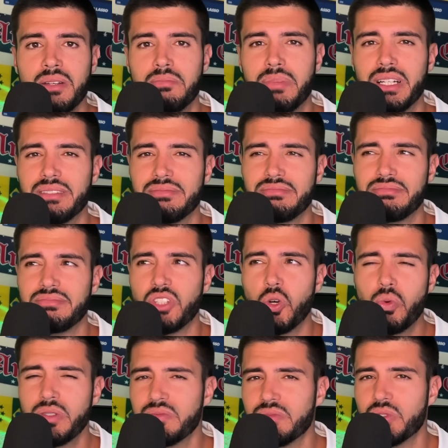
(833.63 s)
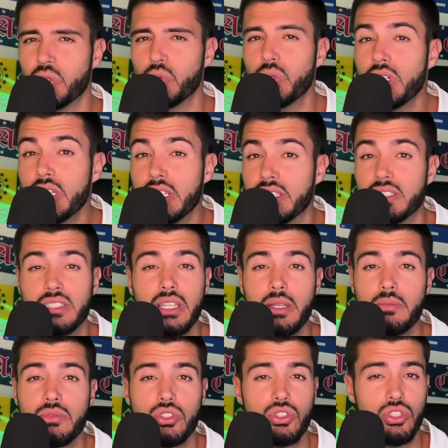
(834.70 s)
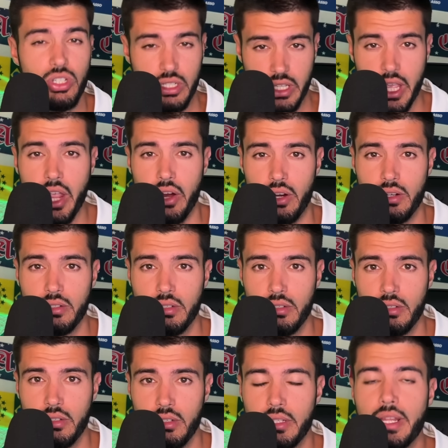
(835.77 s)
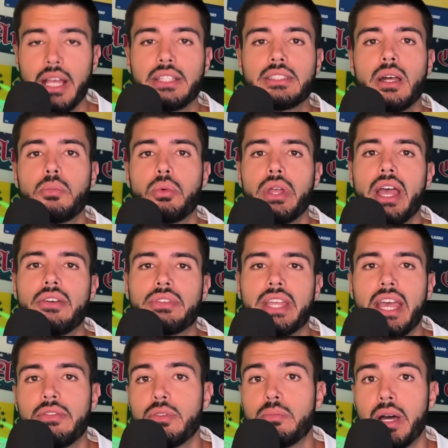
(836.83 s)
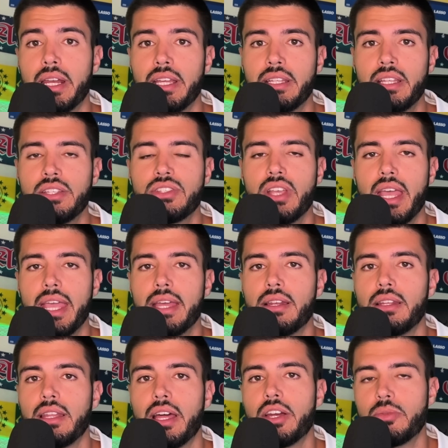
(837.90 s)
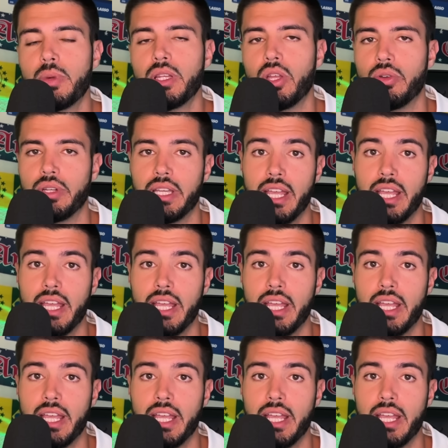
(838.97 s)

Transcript: But no one really seems to care. Next up, we have Kevin Paredes and Leonard Maloney.